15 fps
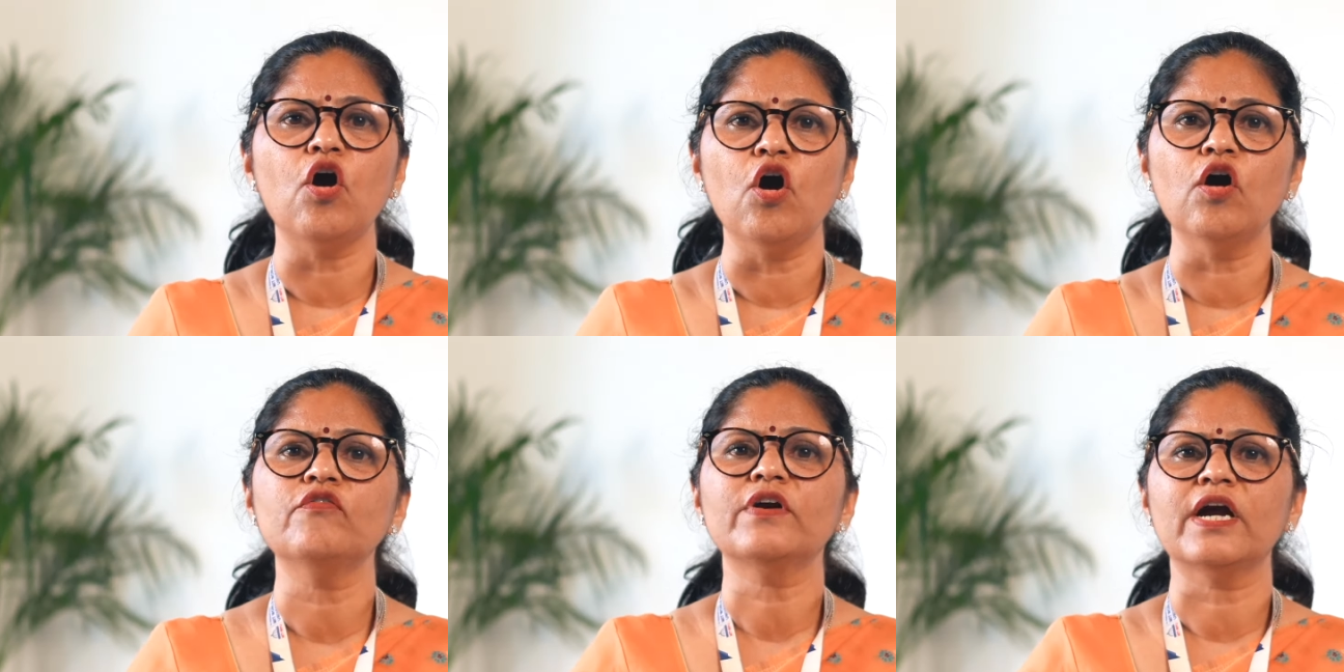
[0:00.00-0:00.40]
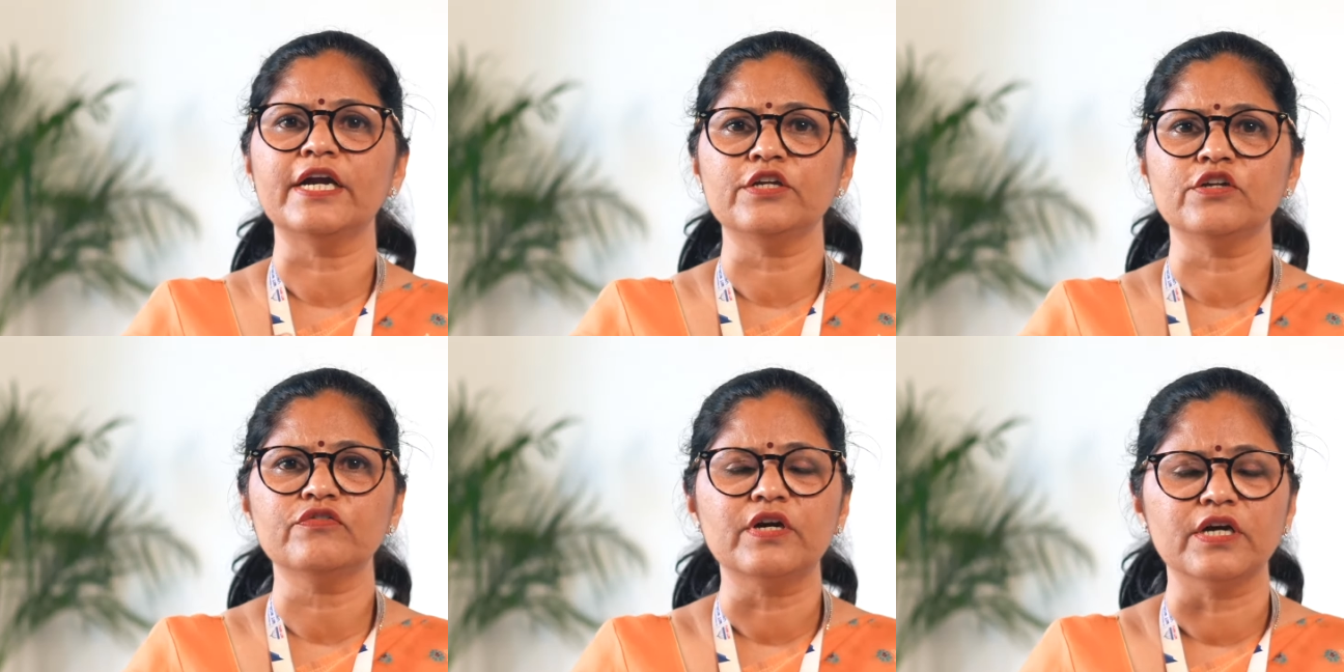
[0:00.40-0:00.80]
of
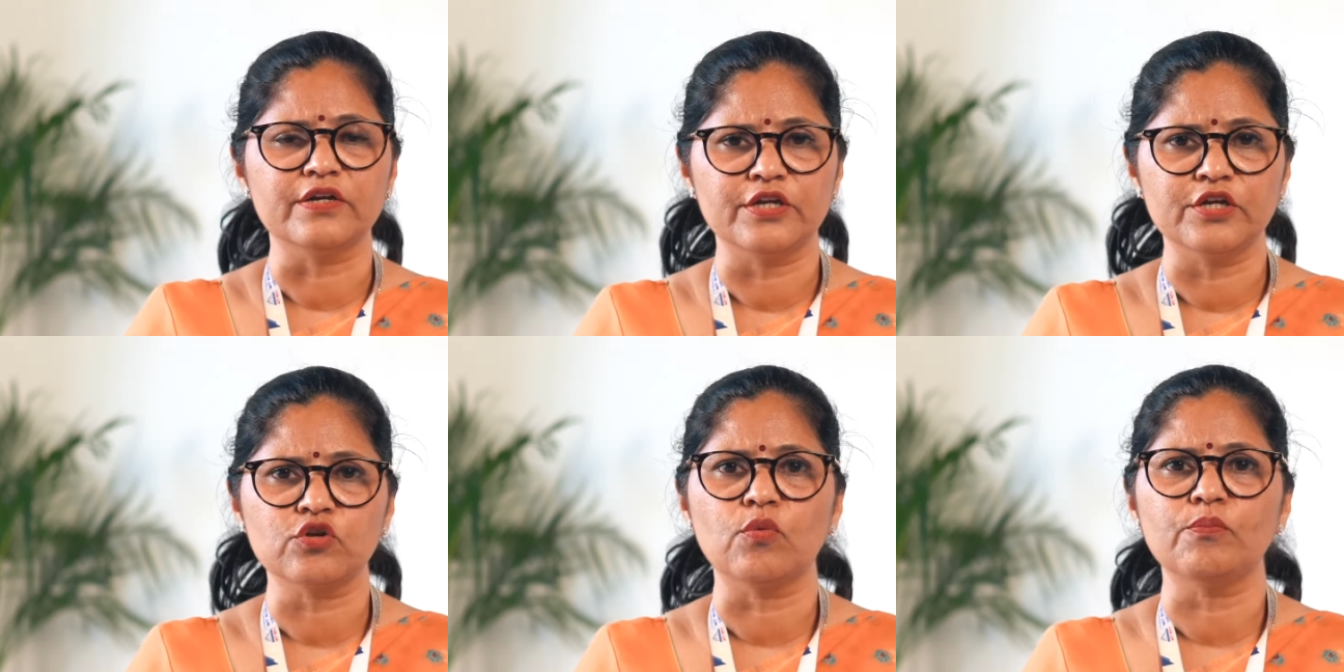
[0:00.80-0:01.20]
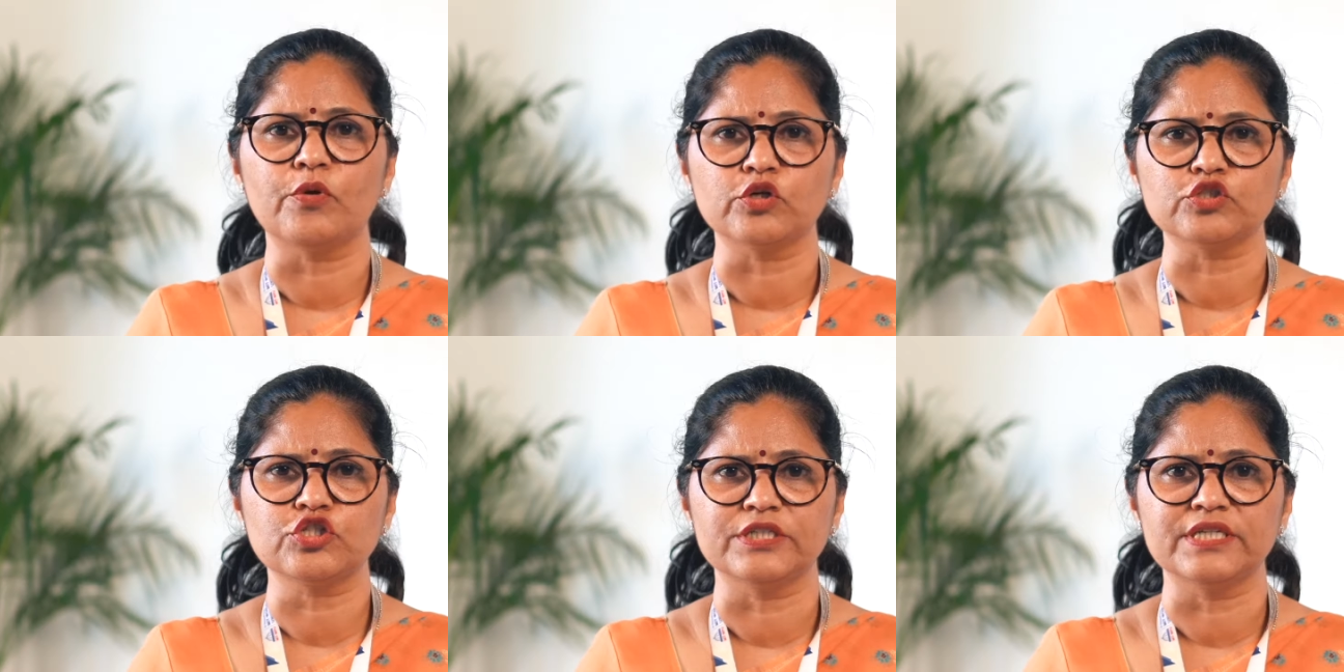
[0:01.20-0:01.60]
kind of career
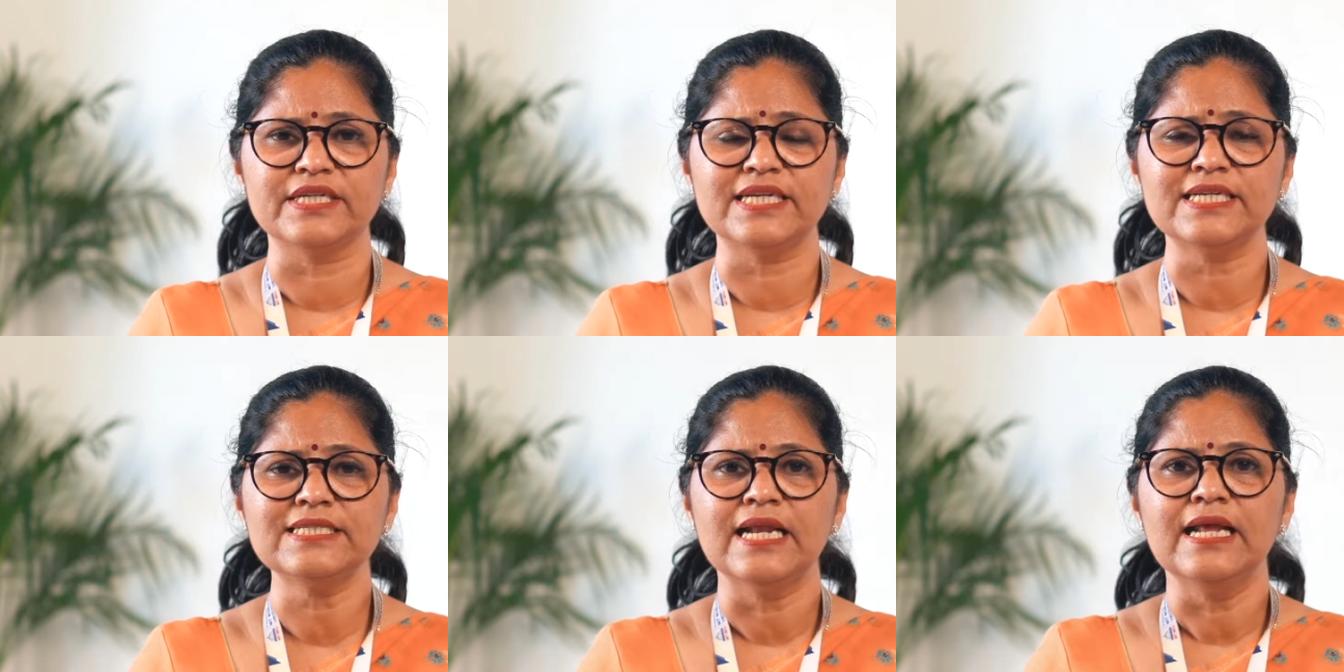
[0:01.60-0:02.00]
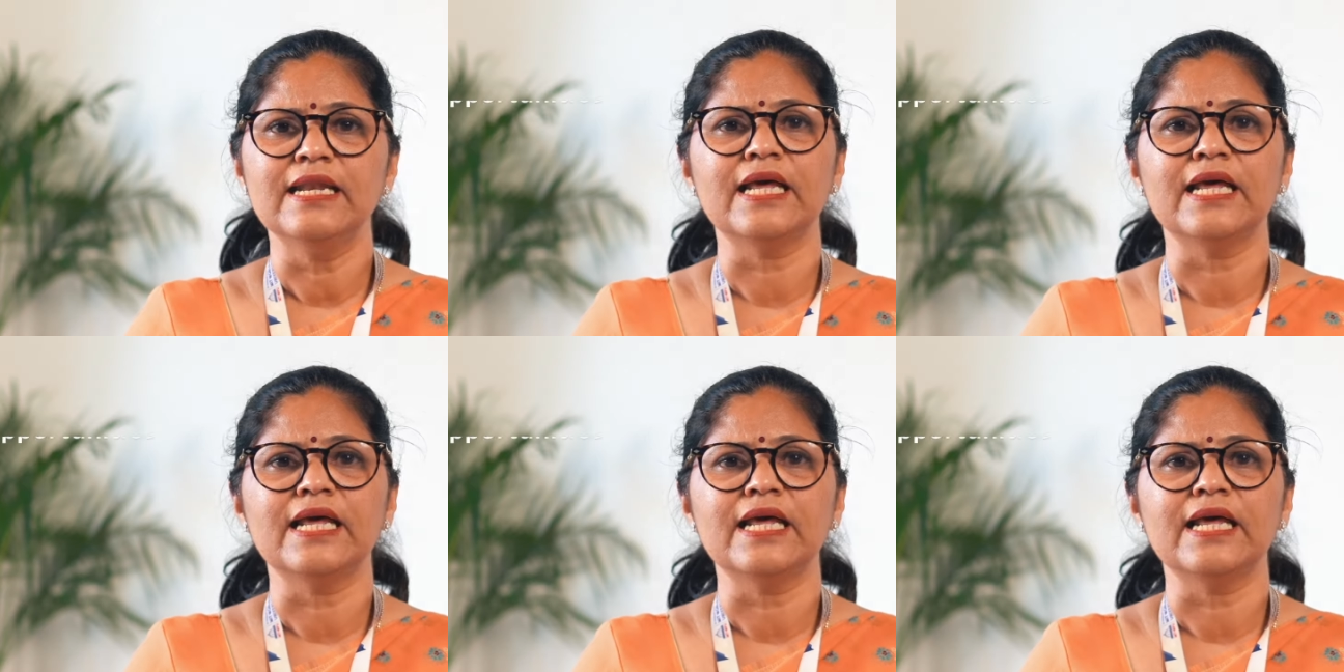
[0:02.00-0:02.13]
opportunities